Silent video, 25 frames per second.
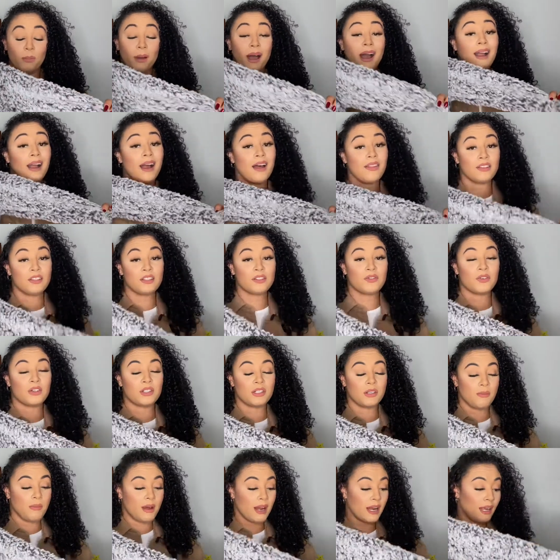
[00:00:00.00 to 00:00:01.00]
I got this for
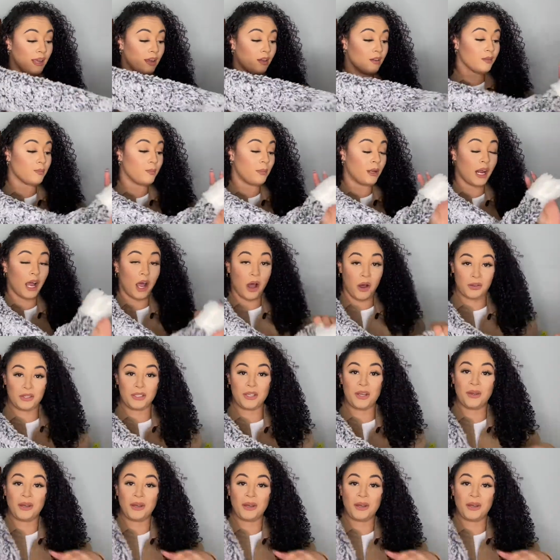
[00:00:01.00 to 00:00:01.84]
somebody else, but I also